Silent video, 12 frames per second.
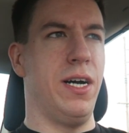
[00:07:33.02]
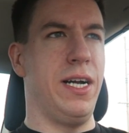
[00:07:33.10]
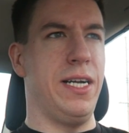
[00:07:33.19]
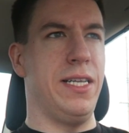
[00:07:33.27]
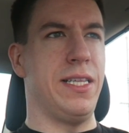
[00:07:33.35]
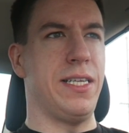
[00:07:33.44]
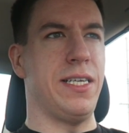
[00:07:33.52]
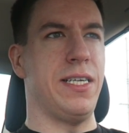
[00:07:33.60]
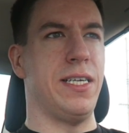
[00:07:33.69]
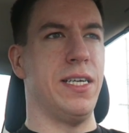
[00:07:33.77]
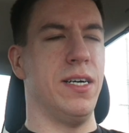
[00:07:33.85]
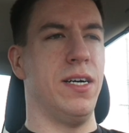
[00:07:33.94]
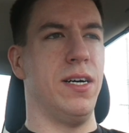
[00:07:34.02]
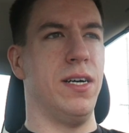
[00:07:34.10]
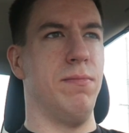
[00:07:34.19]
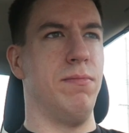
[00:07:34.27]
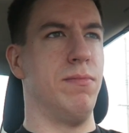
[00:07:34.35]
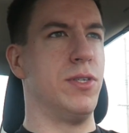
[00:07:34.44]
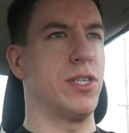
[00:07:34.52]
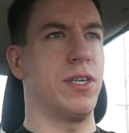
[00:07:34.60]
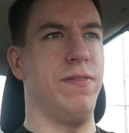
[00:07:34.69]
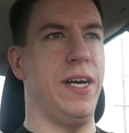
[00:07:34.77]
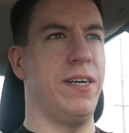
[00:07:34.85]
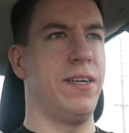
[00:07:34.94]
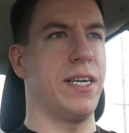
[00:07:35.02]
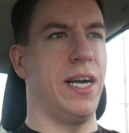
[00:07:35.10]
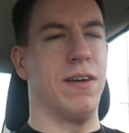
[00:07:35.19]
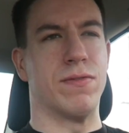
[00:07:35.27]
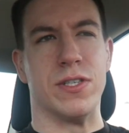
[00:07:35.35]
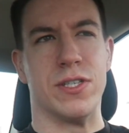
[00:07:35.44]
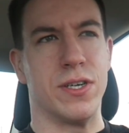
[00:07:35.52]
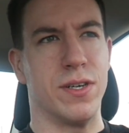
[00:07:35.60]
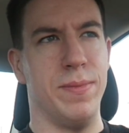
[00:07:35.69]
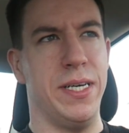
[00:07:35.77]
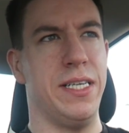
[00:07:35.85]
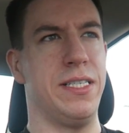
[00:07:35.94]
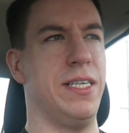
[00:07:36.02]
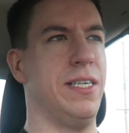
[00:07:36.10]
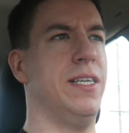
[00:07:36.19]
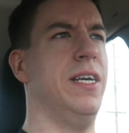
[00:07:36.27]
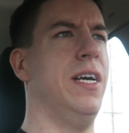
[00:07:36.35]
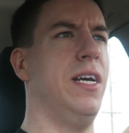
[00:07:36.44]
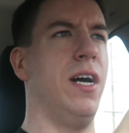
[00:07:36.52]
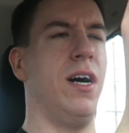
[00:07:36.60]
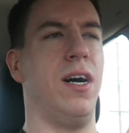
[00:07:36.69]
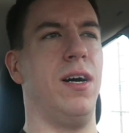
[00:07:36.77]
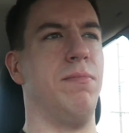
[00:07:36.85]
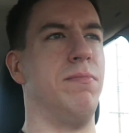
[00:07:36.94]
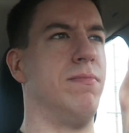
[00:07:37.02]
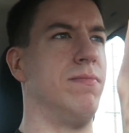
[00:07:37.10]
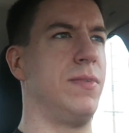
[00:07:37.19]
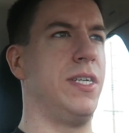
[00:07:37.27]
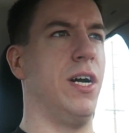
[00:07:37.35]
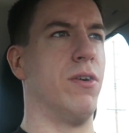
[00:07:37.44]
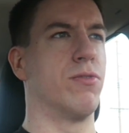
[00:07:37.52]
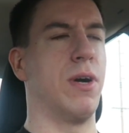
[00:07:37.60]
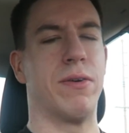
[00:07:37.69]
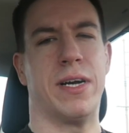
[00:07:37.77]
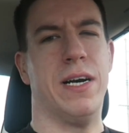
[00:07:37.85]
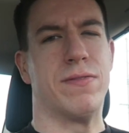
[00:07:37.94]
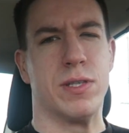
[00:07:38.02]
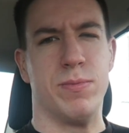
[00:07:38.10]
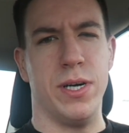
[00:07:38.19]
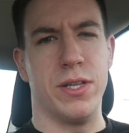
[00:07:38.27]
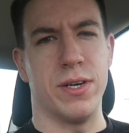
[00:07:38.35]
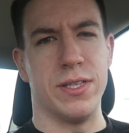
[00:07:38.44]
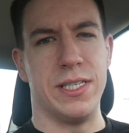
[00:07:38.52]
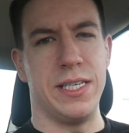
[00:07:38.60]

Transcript: in the Missouri Valley Conference tournament and throughout conference play throughout the